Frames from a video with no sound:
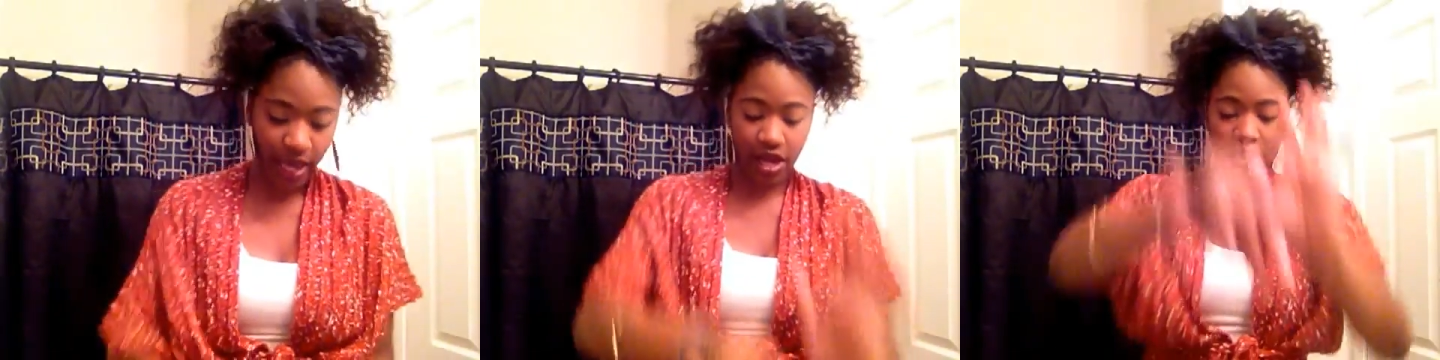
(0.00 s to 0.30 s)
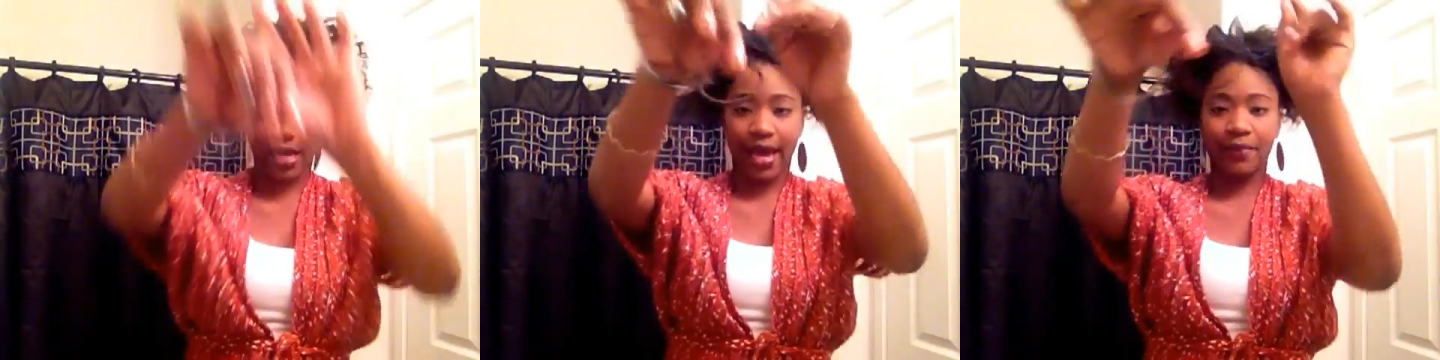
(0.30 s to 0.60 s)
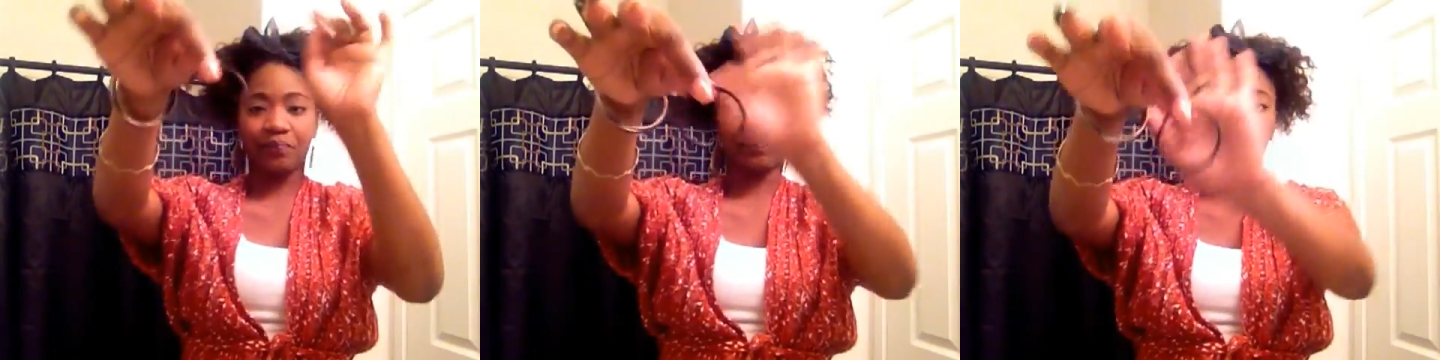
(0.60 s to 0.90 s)
hair
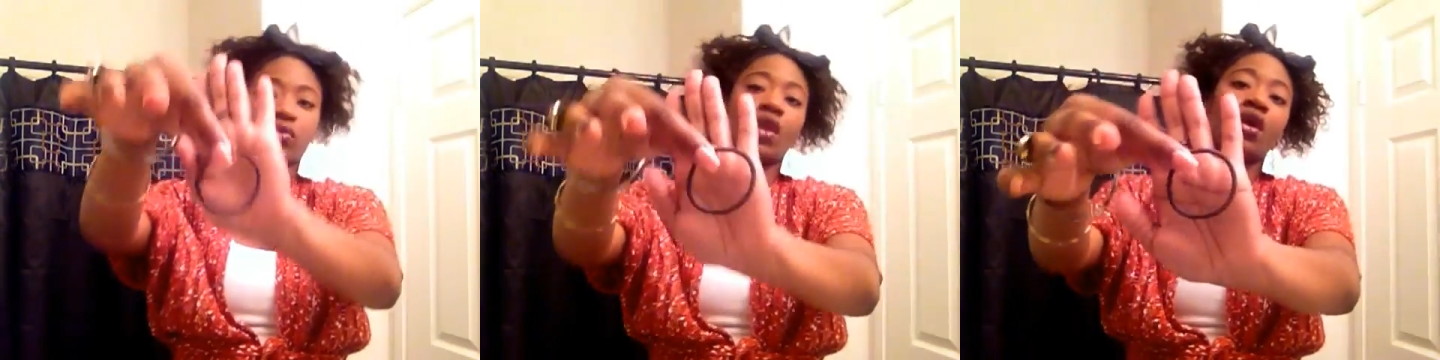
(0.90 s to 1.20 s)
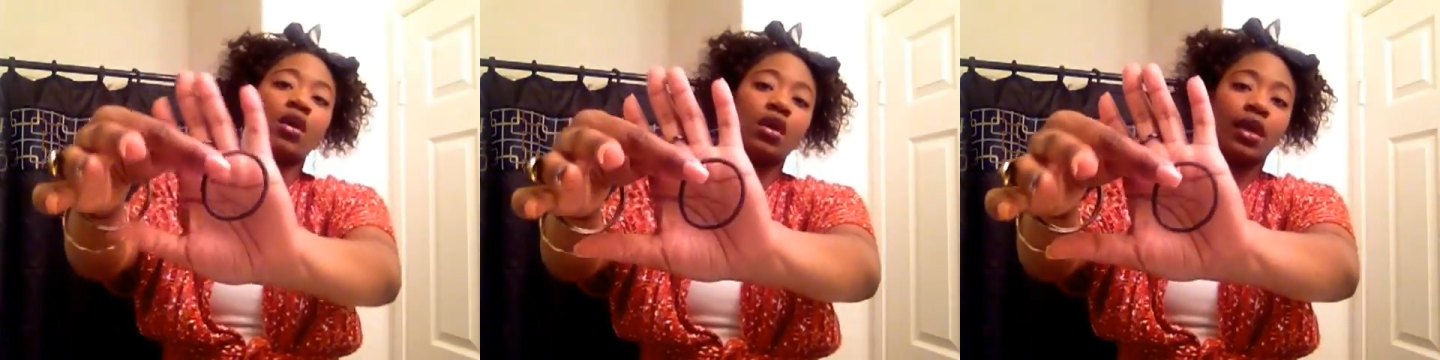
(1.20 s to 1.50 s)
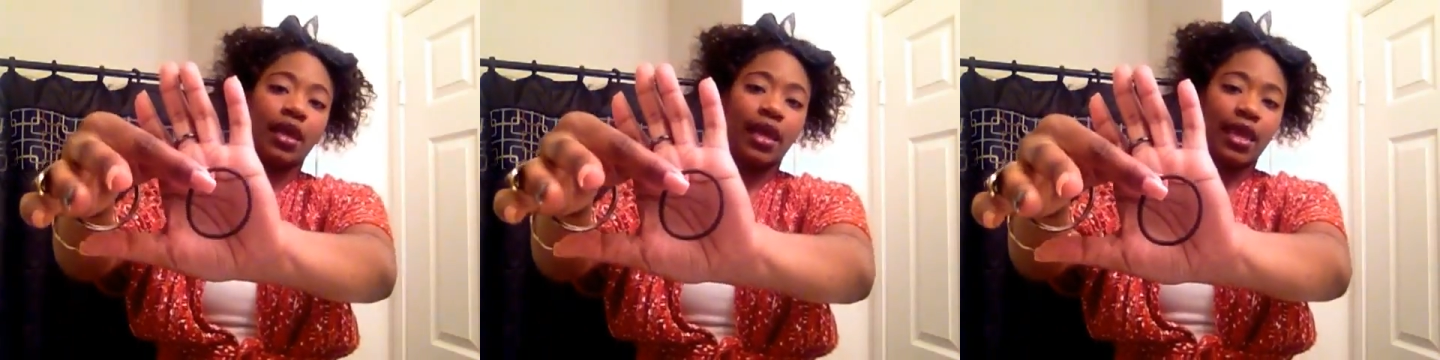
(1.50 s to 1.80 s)
tie,
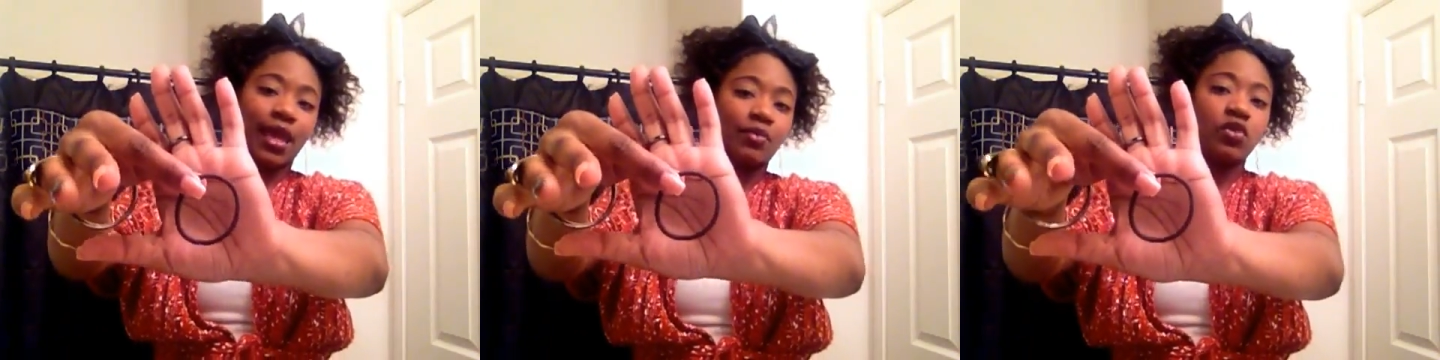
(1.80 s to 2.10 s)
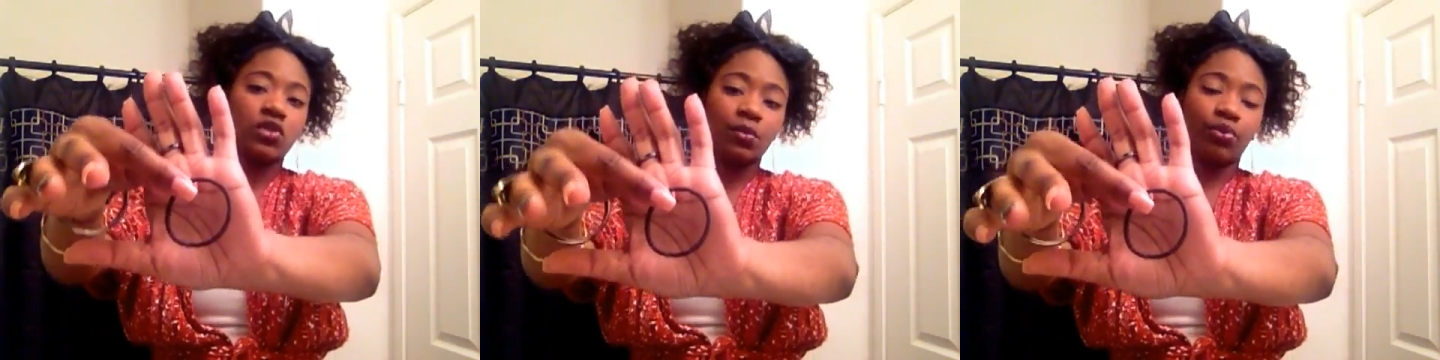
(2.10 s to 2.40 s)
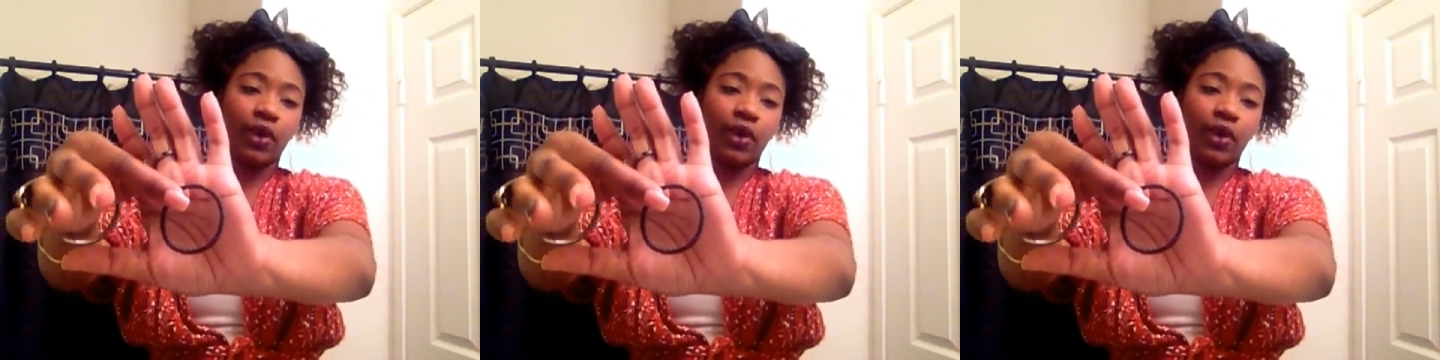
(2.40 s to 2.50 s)
and I'm using